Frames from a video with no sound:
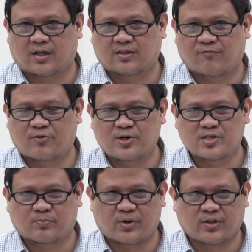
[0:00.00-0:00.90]
the
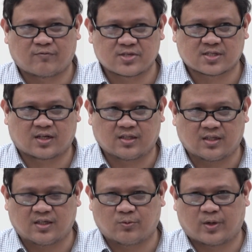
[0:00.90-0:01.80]
first point of
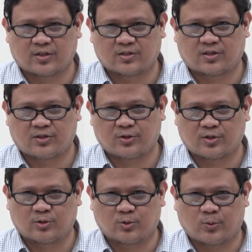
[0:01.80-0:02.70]
study, whether
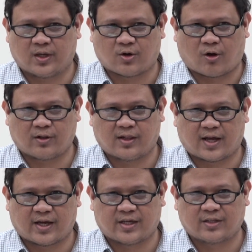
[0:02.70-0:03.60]
you're doing
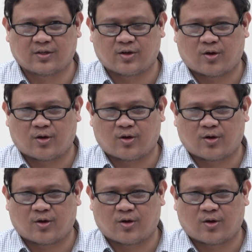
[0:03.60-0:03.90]
online